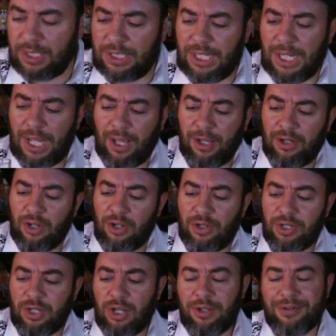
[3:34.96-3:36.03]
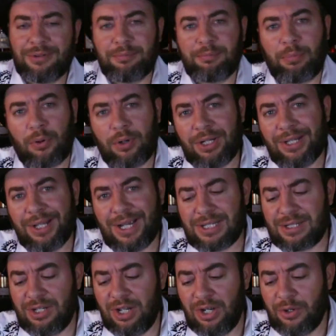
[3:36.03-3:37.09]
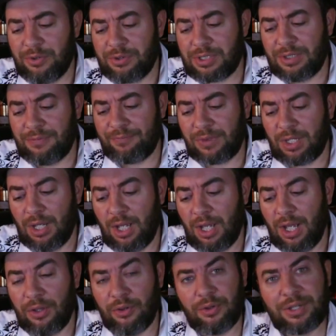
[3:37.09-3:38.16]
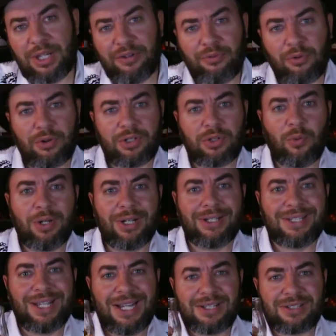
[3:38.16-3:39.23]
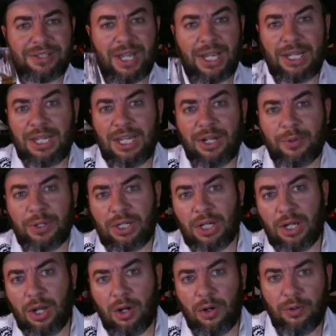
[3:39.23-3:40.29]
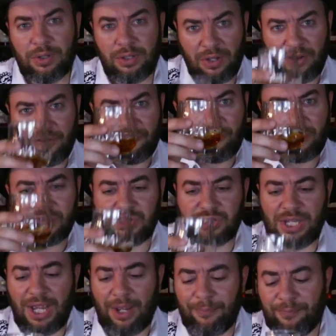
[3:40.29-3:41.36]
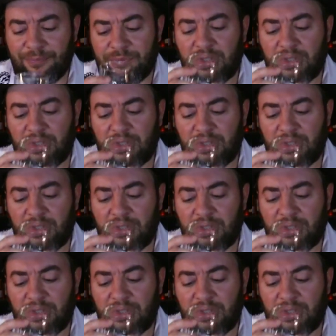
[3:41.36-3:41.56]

Yeah, all in all, pretty nice nose. Looking forward to what it tastes like. Here we go. First sip.